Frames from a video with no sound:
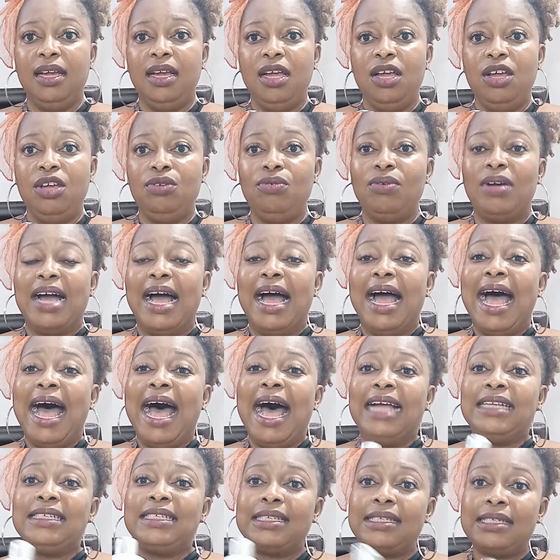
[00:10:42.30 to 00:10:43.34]
you can
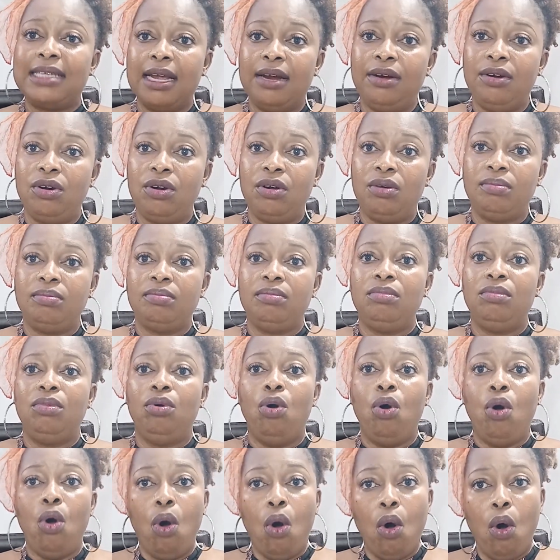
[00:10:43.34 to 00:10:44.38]
add serum
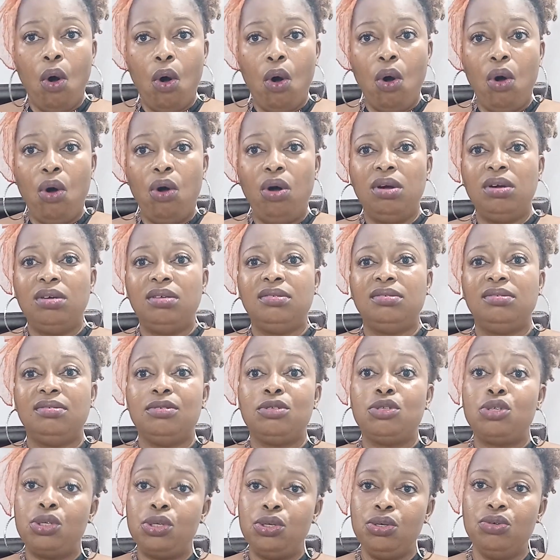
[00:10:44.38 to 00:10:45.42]
or
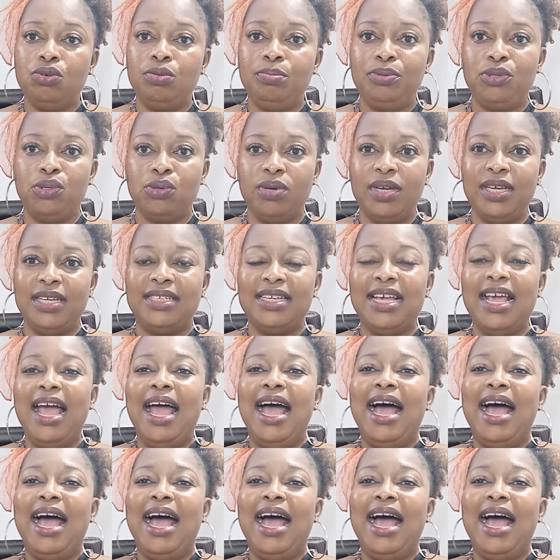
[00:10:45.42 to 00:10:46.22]
tube to it.